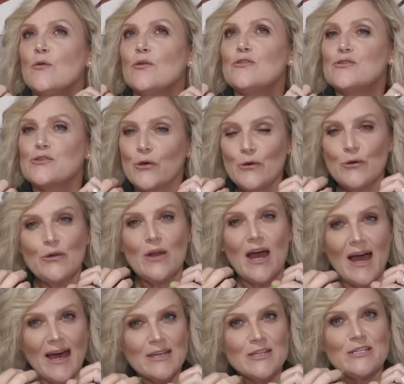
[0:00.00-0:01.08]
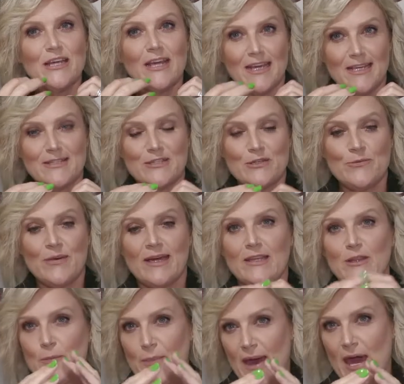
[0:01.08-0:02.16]
don't underestimate
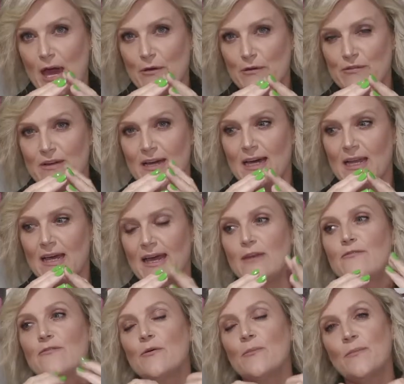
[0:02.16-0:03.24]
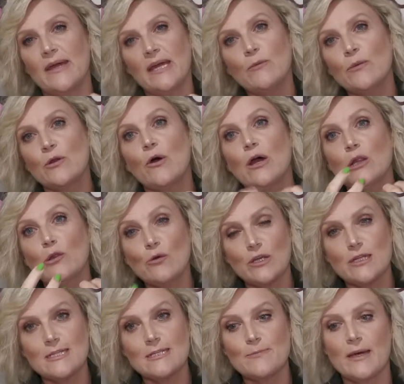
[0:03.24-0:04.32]
the power of colour. And for me, when I look at
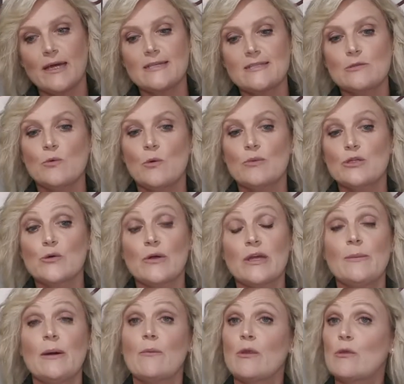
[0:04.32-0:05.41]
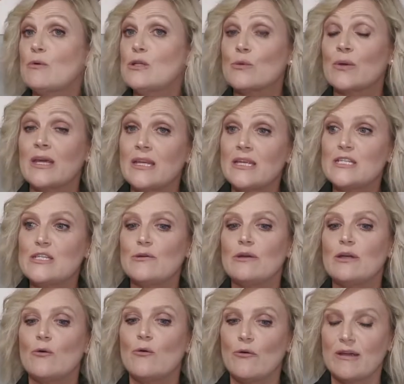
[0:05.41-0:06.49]
a space, when we're talking about whether we're doing an
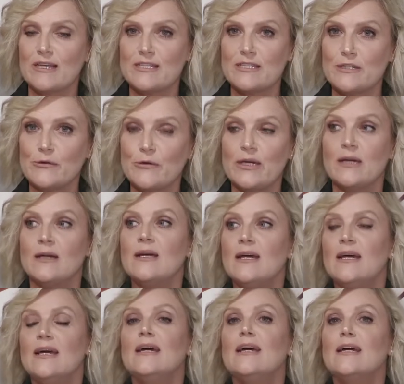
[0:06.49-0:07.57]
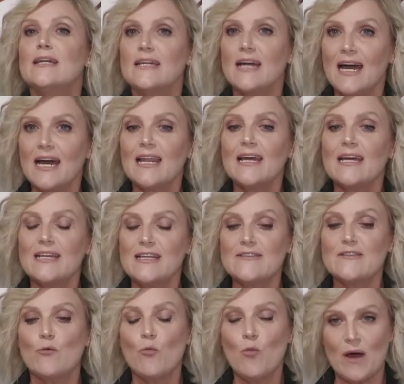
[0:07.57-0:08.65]
interior or exterior, colour is
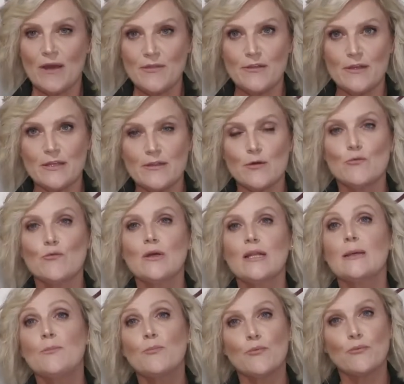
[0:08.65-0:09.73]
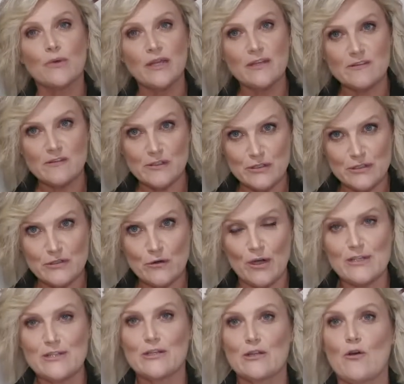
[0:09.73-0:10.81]
the one thing that really brings the
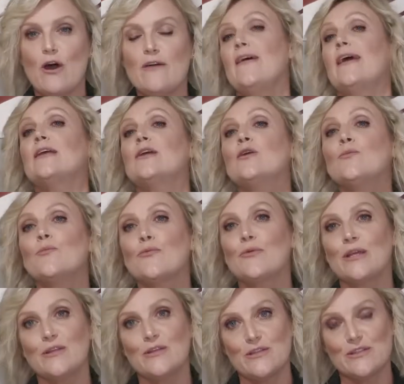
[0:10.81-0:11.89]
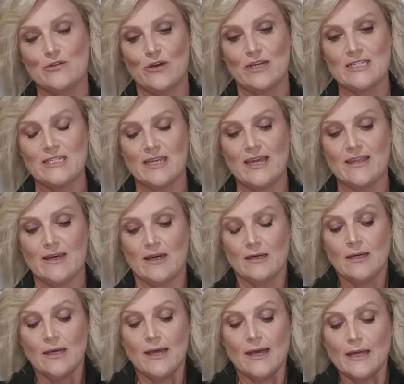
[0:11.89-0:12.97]
design to life and can bring the design together.
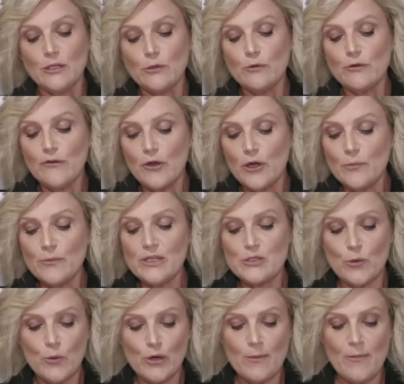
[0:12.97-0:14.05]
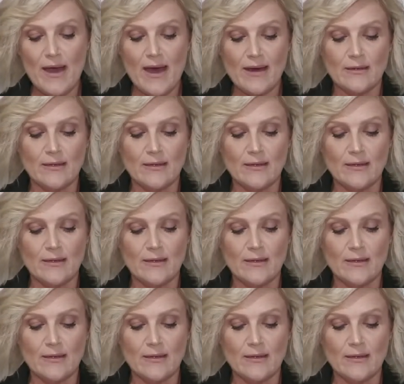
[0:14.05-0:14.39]
And you would have heard me talk about,